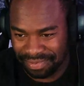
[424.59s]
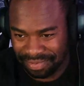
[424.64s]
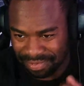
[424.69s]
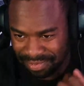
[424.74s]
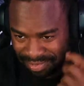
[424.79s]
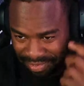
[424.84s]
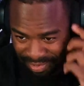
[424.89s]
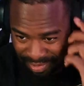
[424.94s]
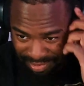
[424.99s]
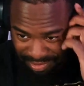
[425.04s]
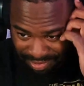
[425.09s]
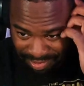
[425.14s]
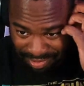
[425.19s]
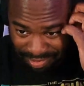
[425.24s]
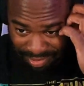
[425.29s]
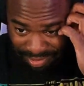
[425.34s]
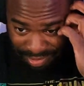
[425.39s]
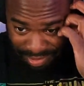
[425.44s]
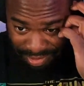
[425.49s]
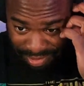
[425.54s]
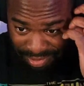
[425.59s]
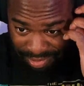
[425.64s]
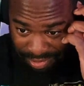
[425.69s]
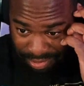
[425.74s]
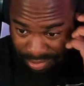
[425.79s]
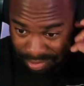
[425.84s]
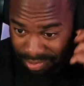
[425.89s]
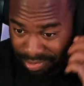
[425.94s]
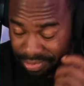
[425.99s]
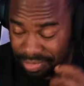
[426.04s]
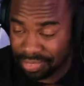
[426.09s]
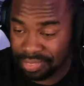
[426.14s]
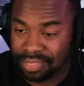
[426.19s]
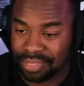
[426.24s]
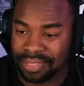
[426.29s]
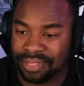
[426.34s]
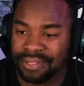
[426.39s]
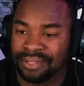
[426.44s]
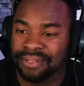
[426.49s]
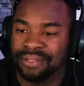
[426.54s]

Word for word: mm, mm, mm.